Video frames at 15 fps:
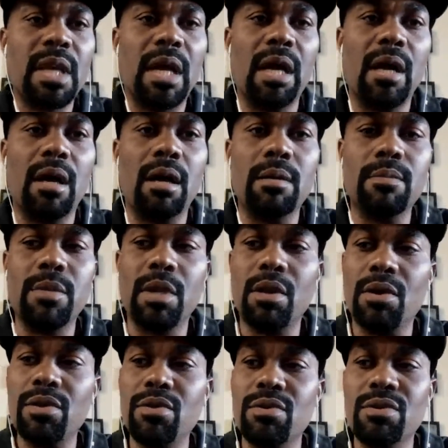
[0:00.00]

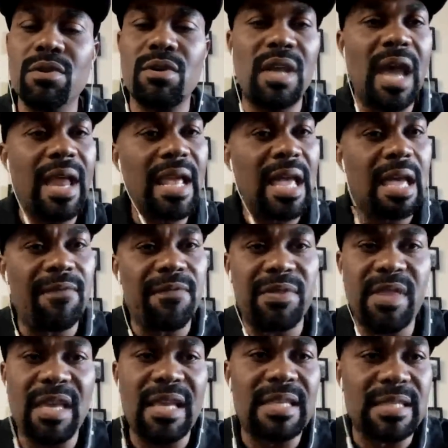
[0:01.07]
You got to
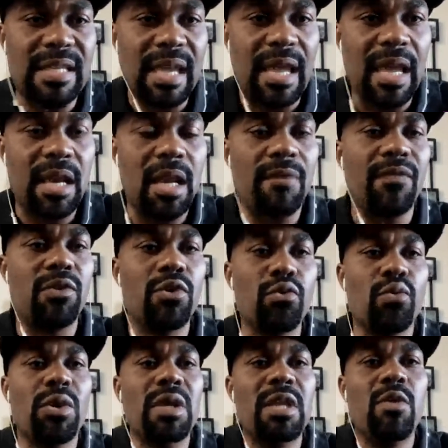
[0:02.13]
have thick skin. If
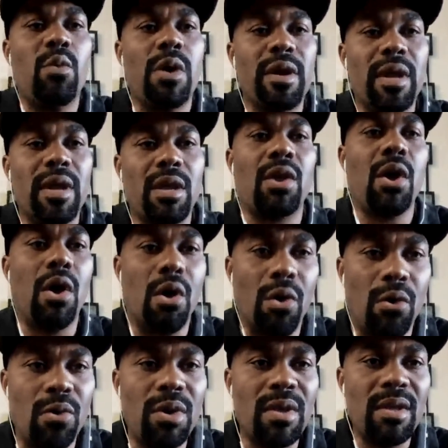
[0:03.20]
you really want to
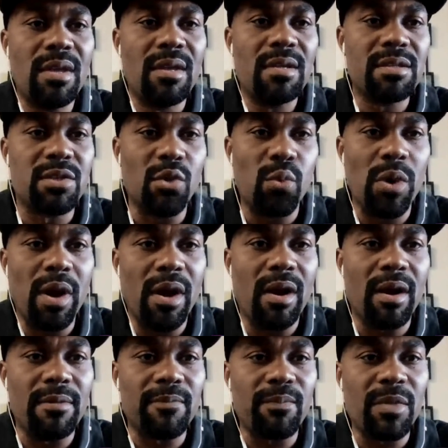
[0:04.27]
go to
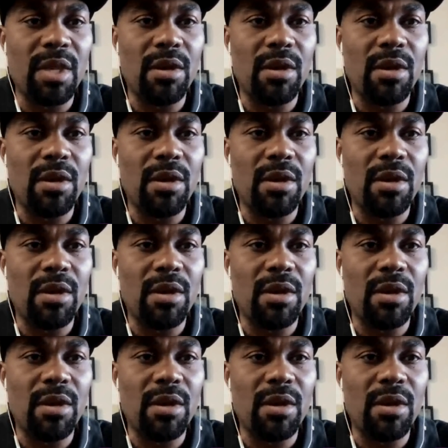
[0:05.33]
where,